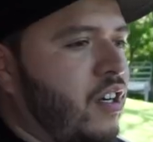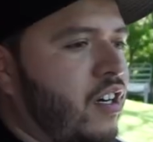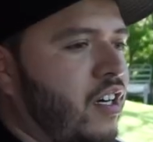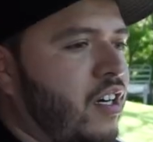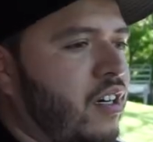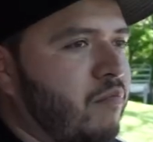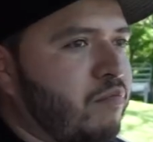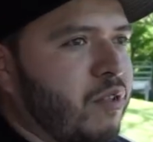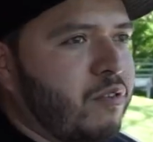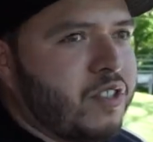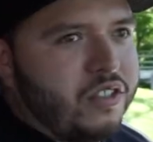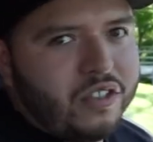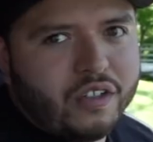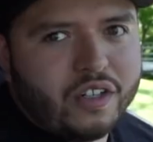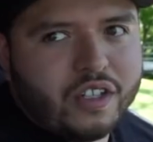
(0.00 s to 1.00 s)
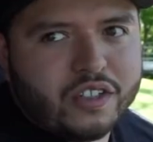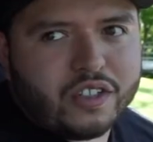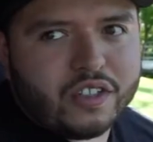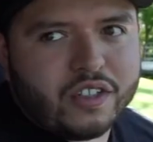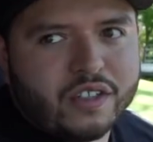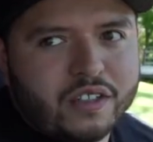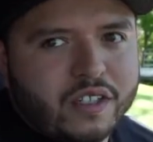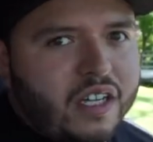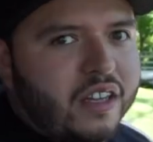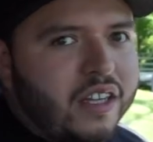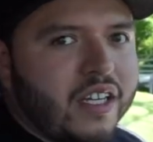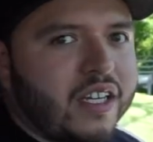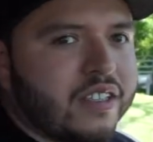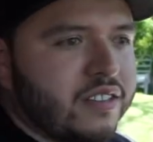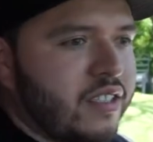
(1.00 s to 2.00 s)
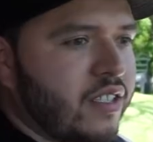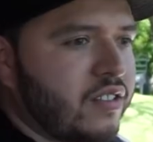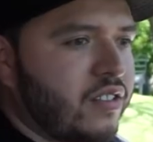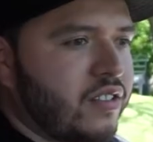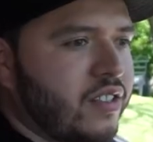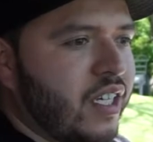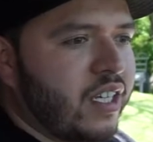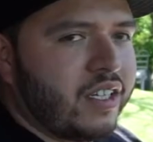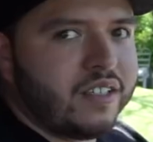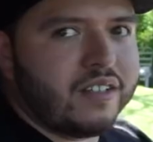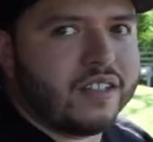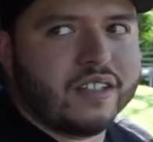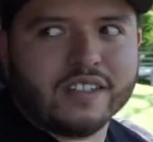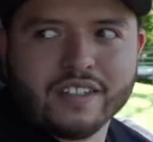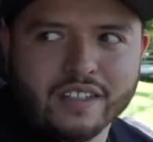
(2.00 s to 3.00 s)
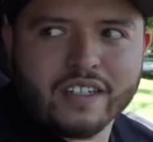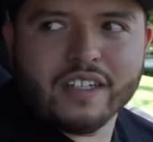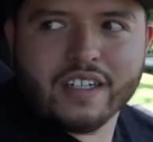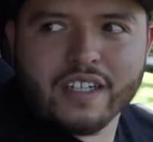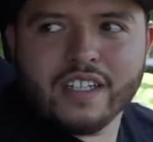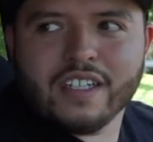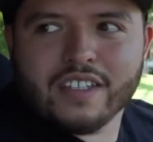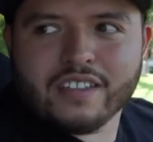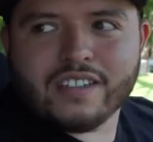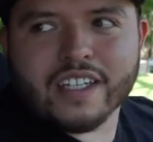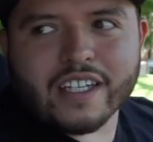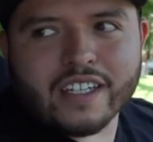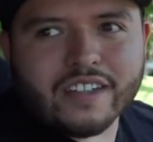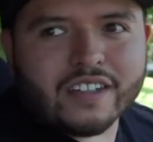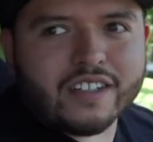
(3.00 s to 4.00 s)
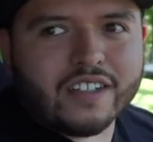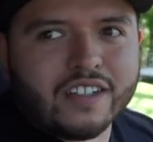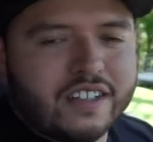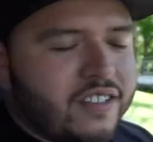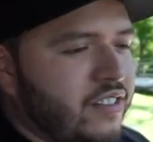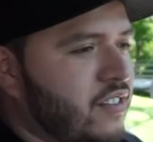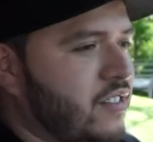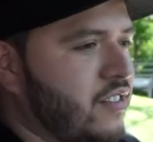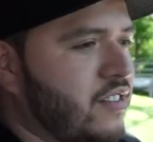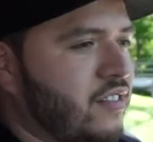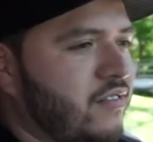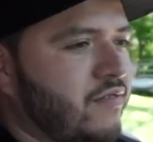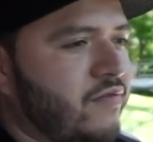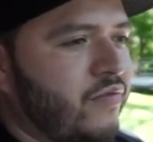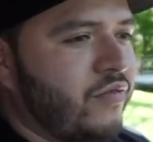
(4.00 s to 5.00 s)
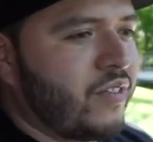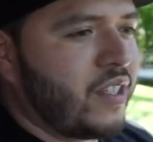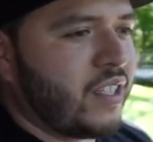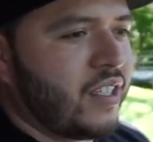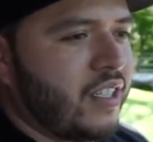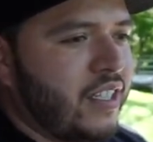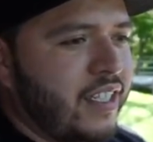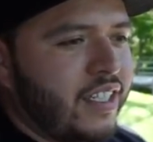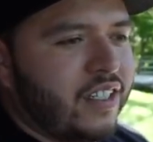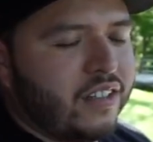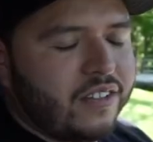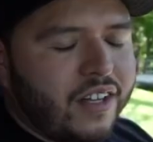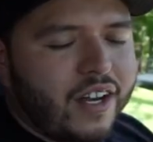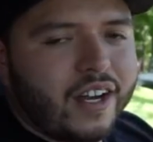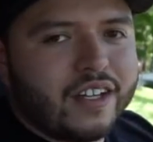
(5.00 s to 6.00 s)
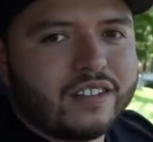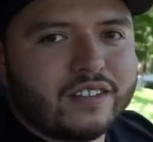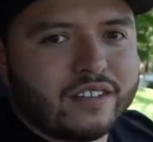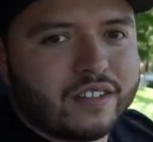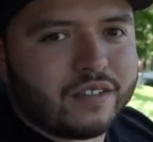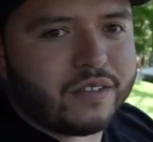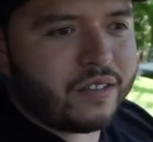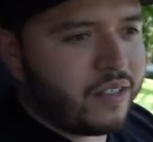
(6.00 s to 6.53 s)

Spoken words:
But once you go on a turn, I think STIs are taking the lead on that. So